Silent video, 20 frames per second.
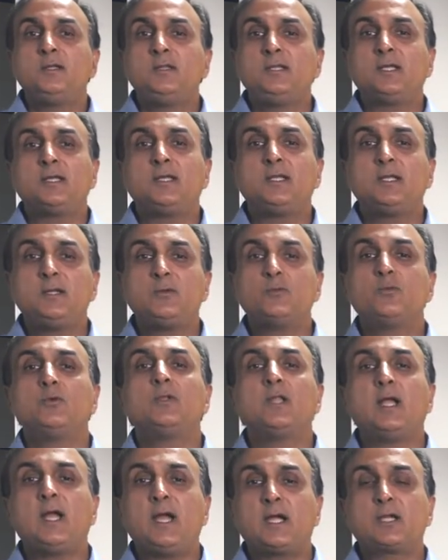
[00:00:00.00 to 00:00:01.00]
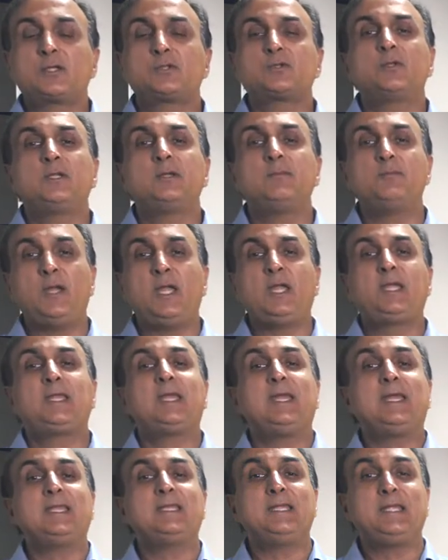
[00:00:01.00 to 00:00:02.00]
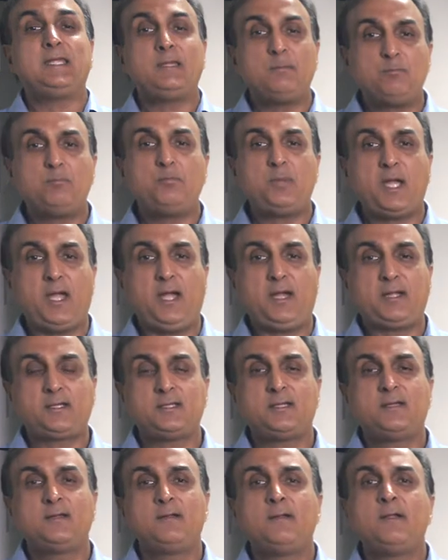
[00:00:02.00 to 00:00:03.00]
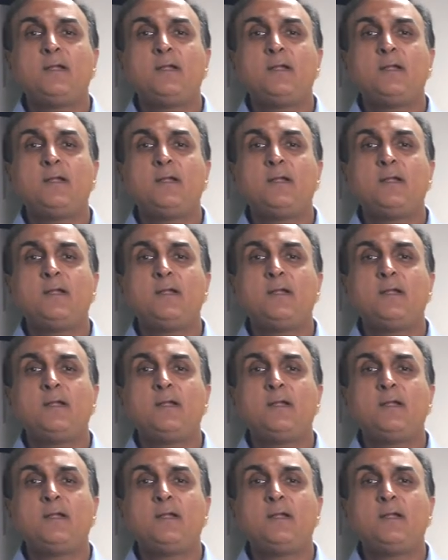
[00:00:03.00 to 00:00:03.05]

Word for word: that it will actually make an impact.